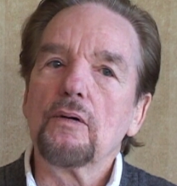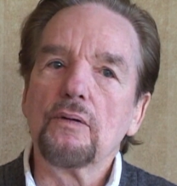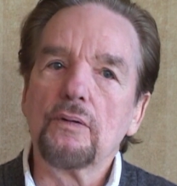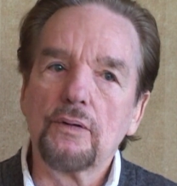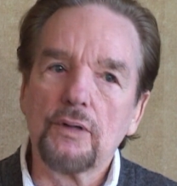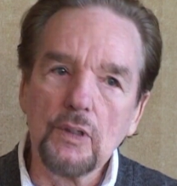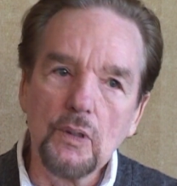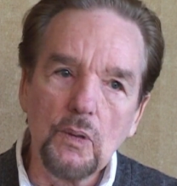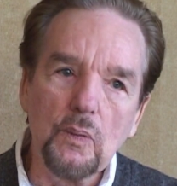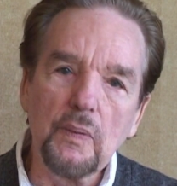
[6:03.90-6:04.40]

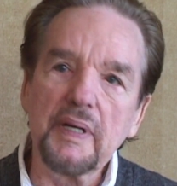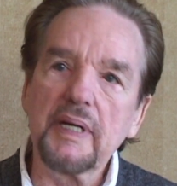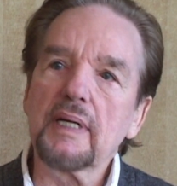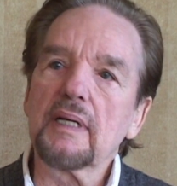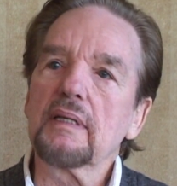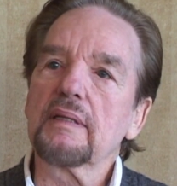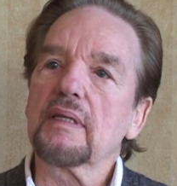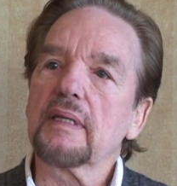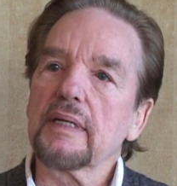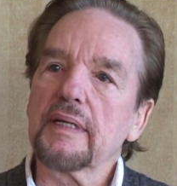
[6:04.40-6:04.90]

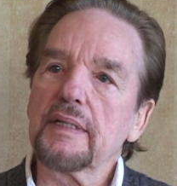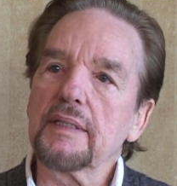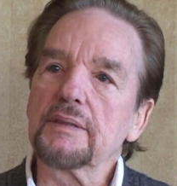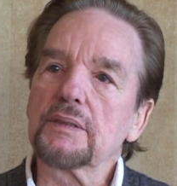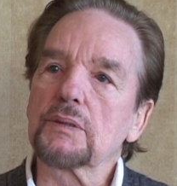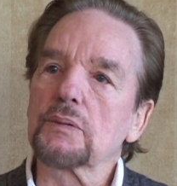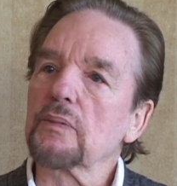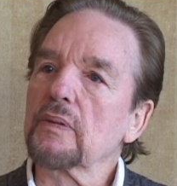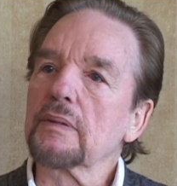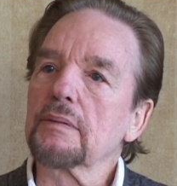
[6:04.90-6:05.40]
doing
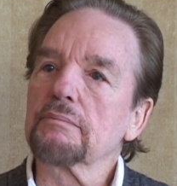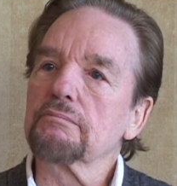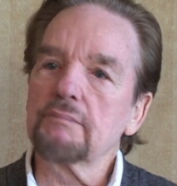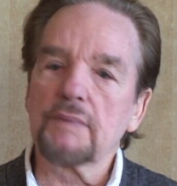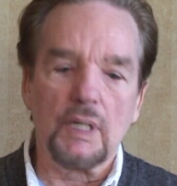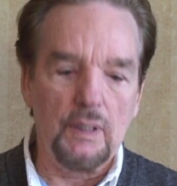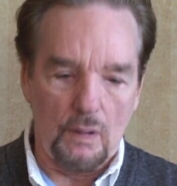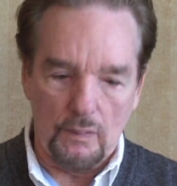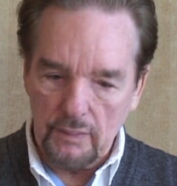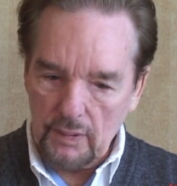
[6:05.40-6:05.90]
these,
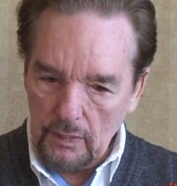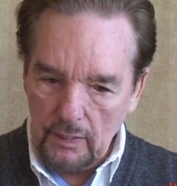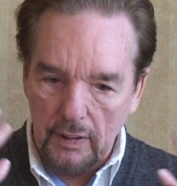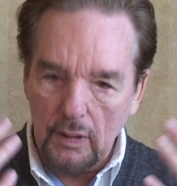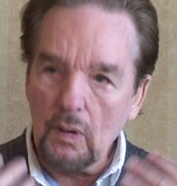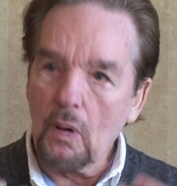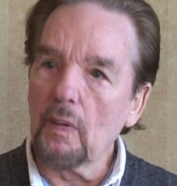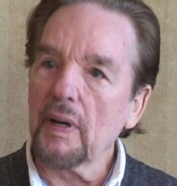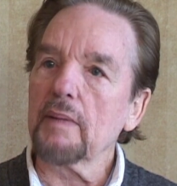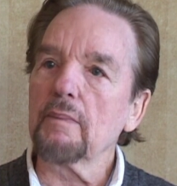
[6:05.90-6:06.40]

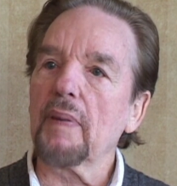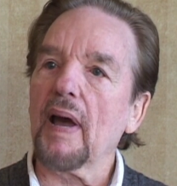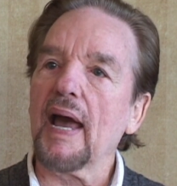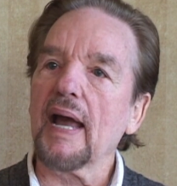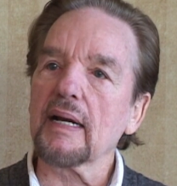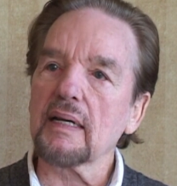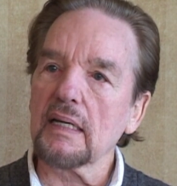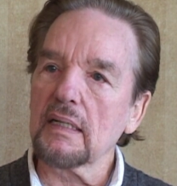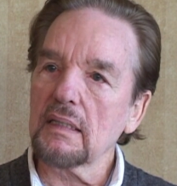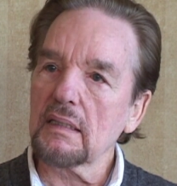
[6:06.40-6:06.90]
going
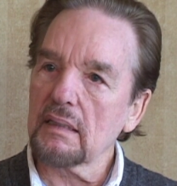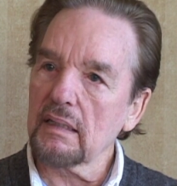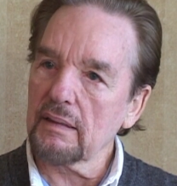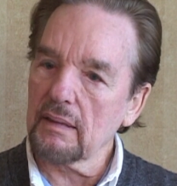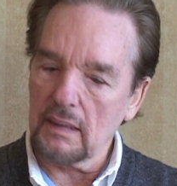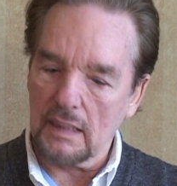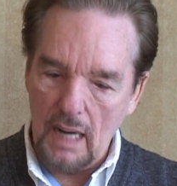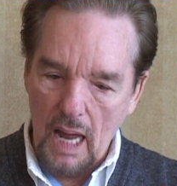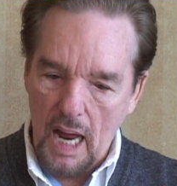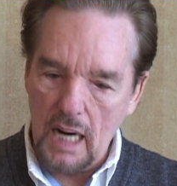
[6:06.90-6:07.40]
back into
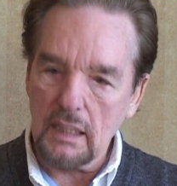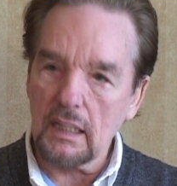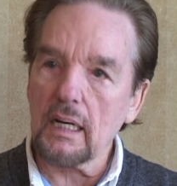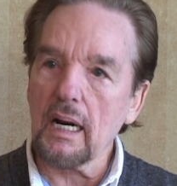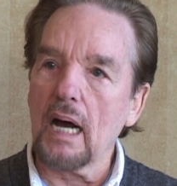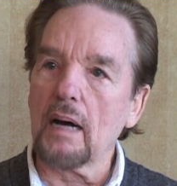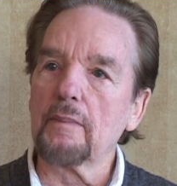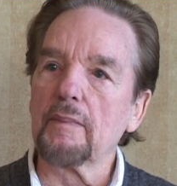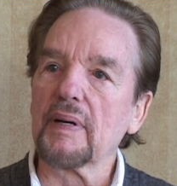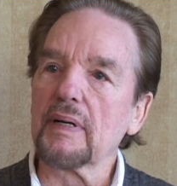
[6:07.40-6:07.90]
the
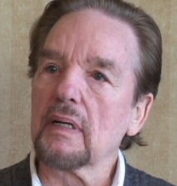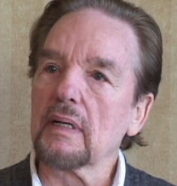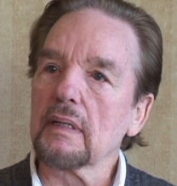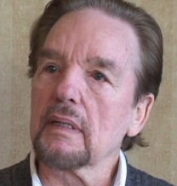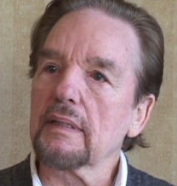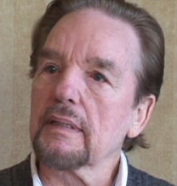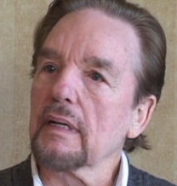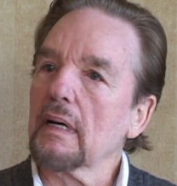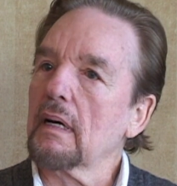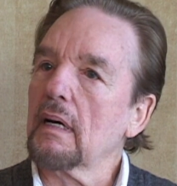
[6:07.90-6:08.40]

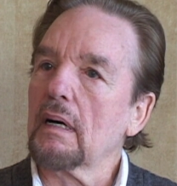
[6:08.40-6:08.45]
non-dominant